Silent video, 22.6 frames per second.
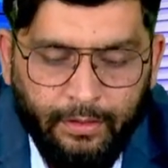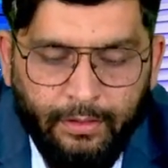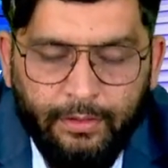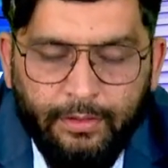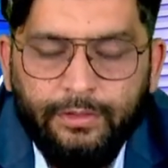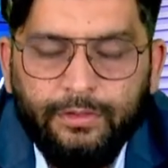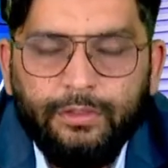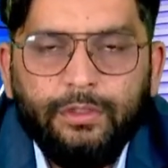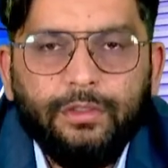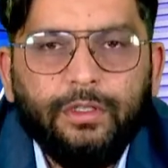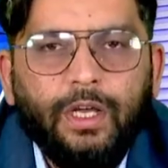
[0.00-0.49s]

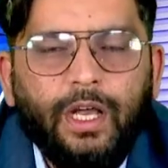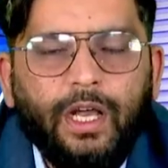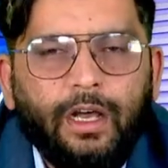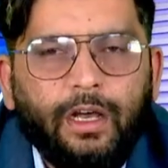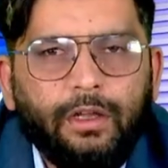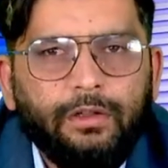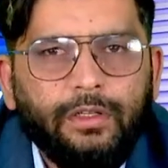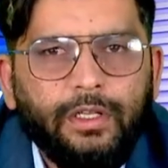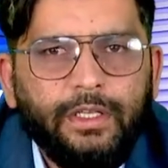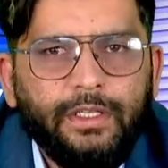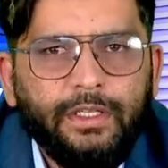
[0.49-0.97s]
So, the
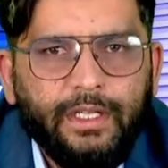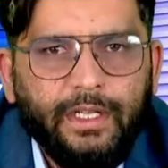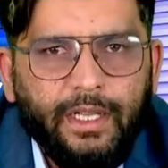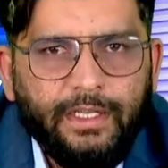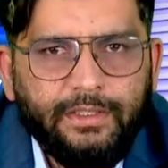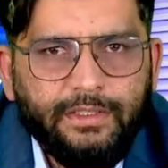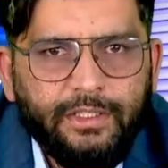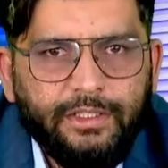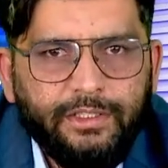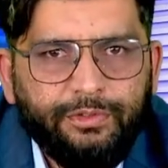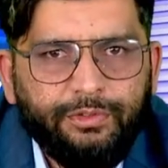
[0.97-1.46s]
online
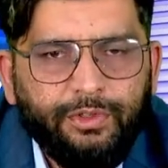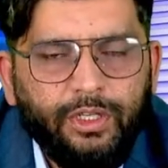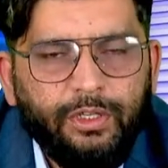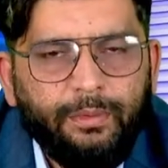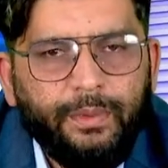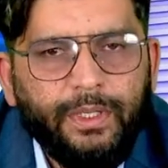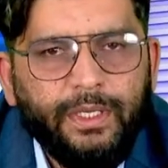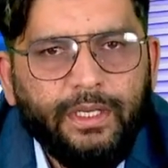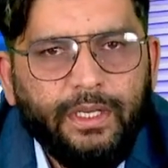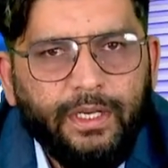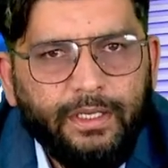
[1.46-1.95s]
classes will
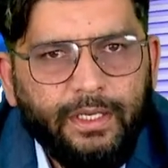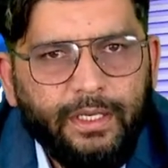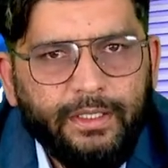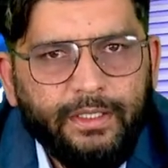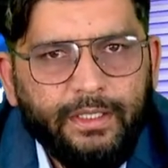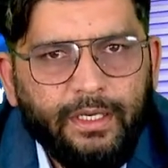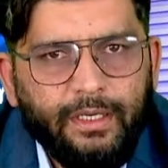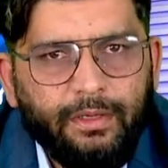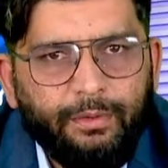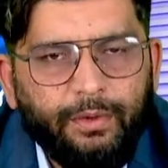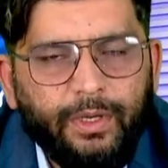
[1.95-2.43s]
be
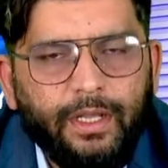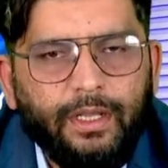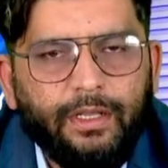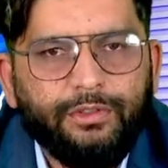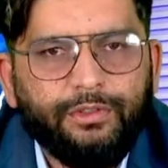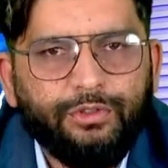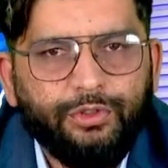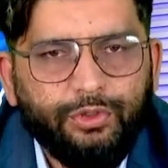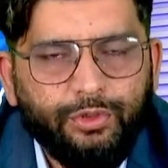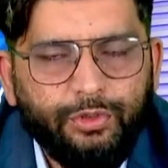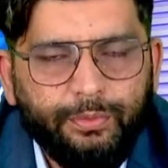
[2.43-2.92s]
conducted via
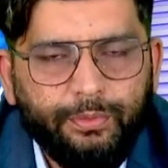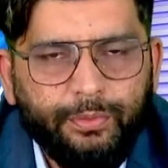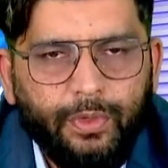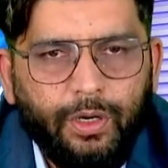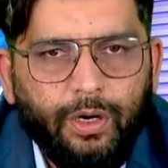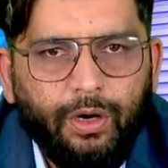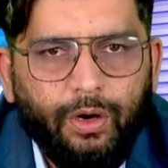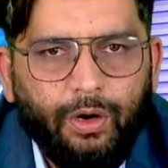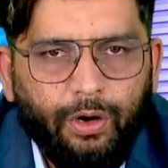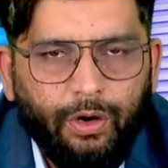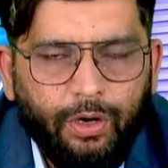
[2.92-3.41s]
Zoom
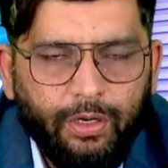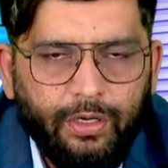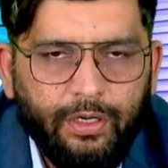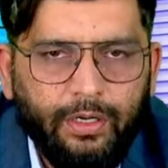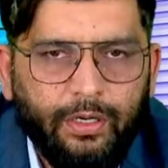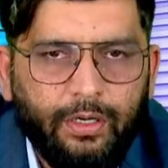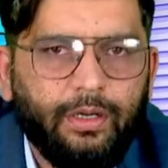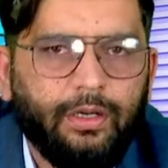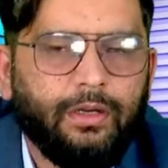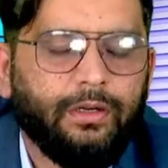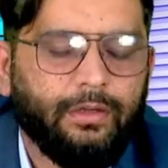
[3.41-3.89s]
or
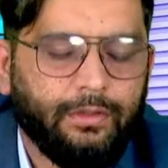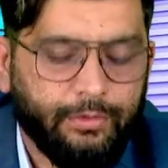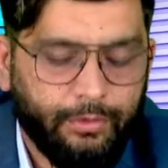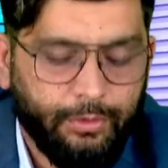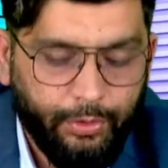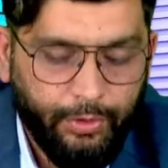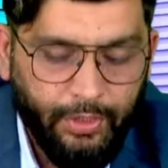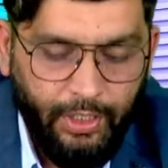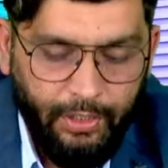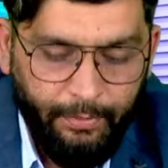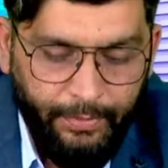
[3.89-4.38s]

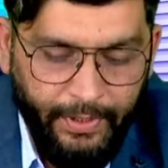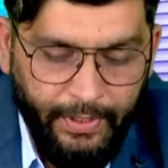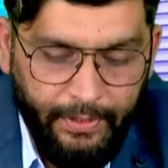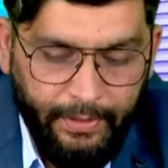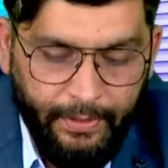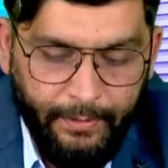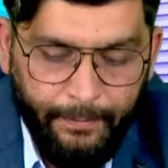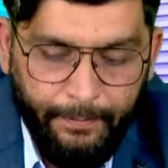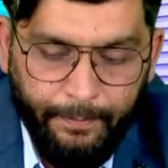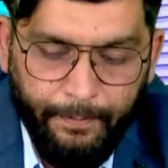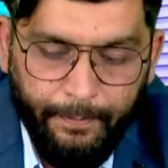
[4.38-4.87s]
Google Meet,
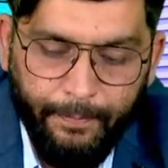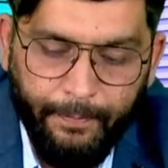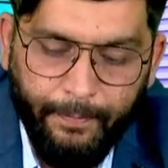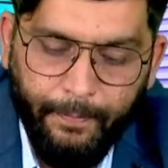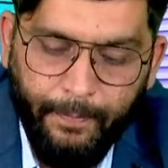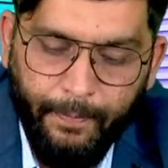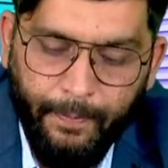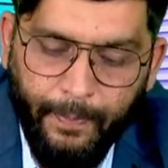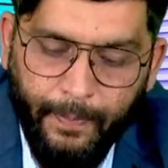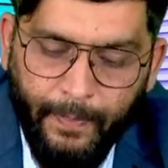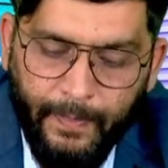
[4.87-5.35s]

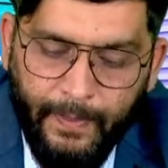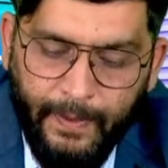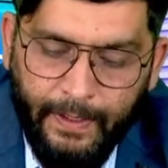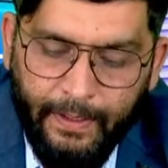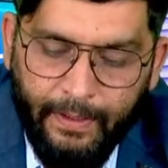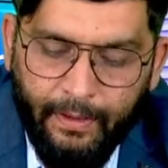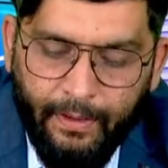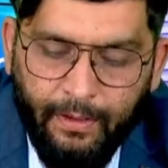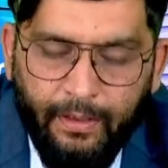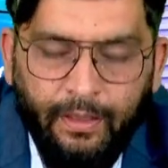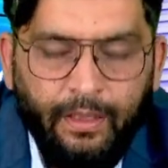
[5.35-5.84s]

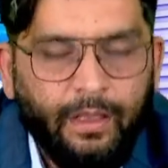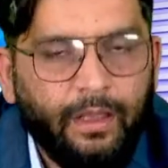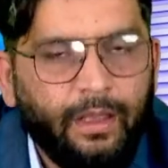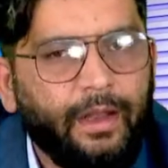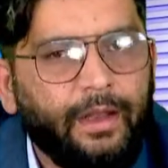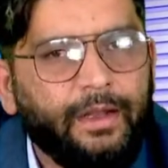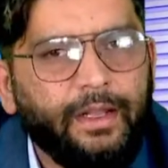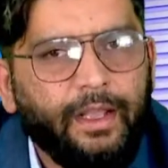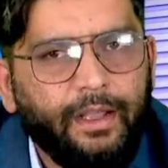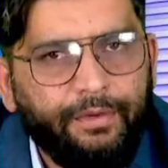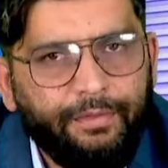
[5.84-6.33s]

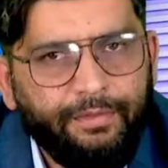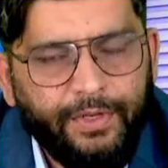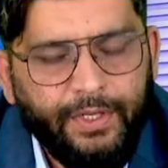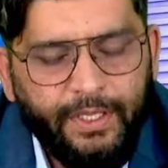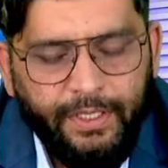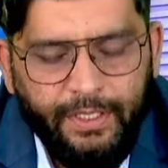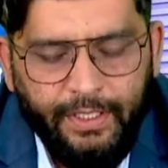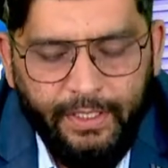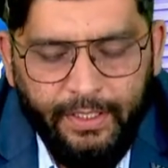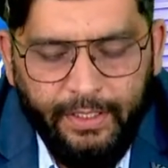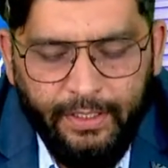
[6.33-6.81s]
and every
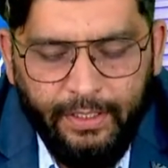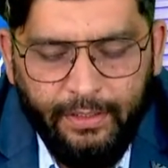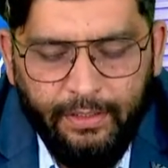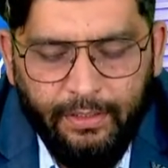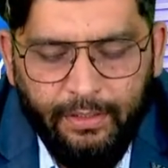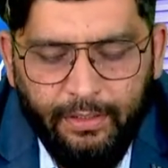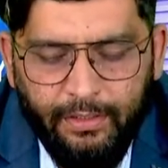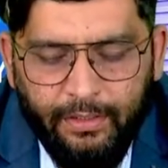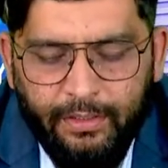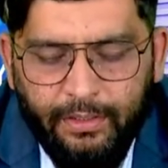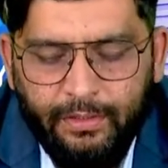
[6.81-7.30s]
year
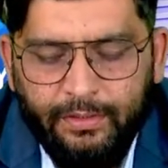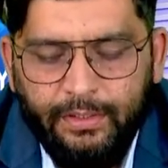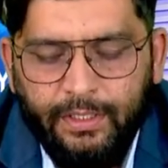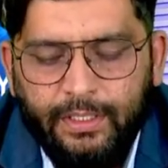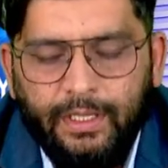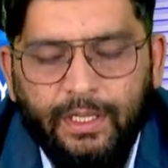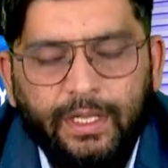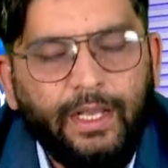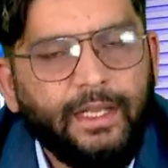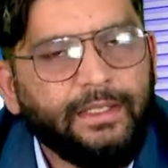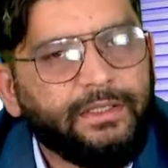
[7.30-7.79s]
the
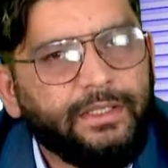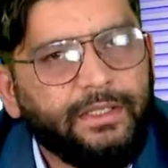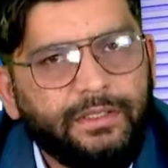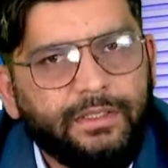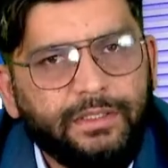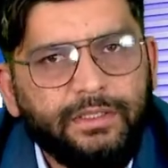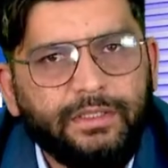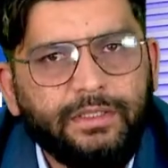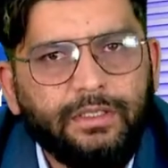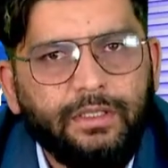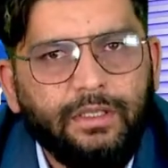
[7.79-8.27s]
classes
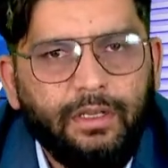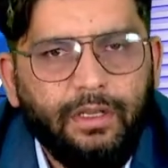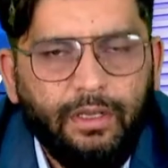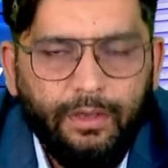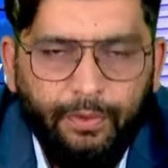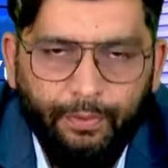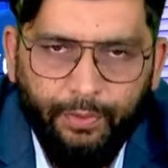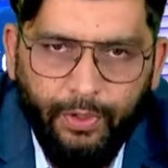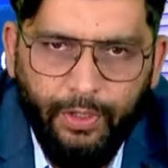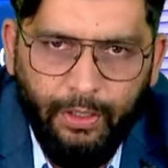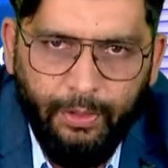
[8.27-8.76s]

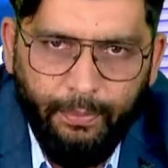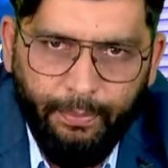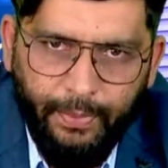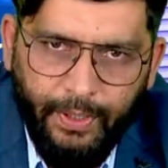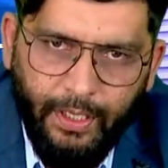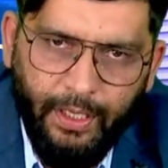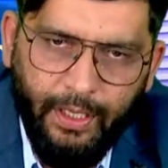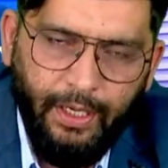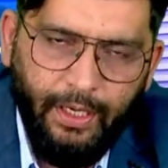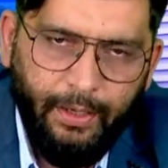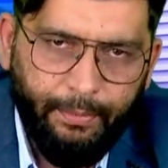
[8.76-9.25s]
will
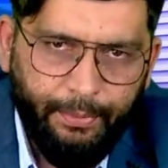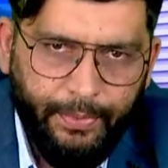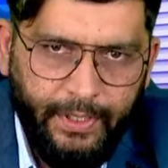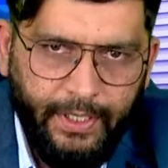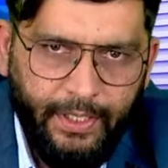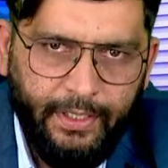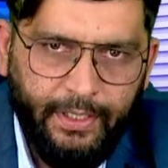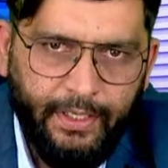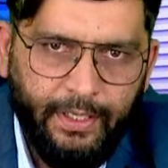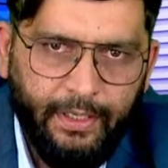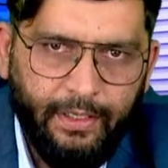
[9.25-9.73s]
be
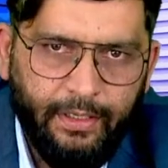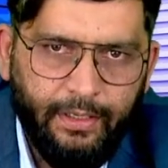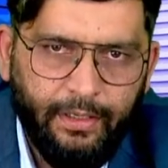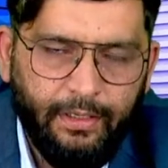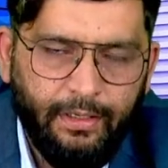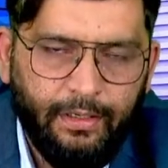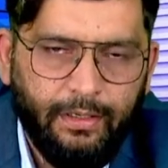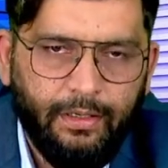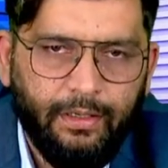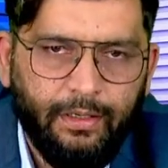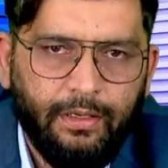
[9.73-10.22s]
updated,
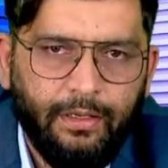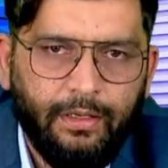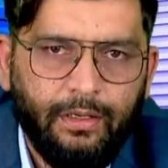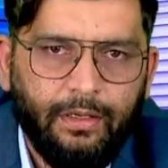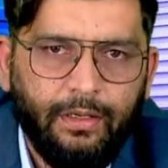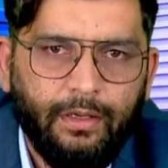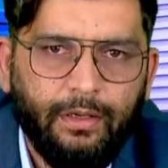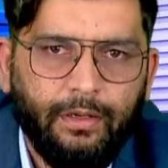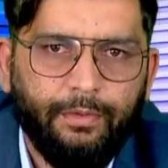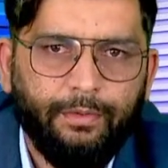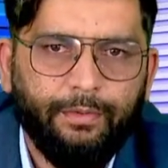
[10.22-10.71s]

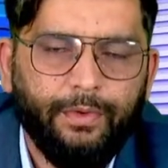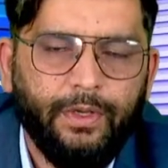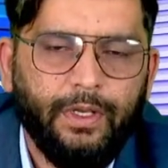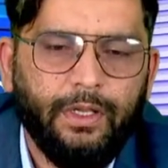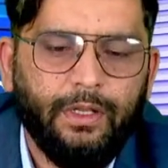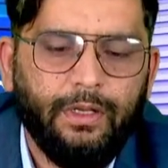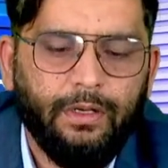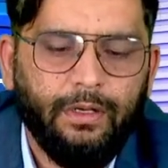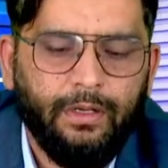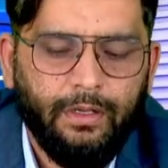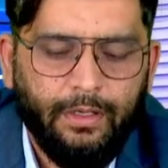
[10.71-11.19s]
where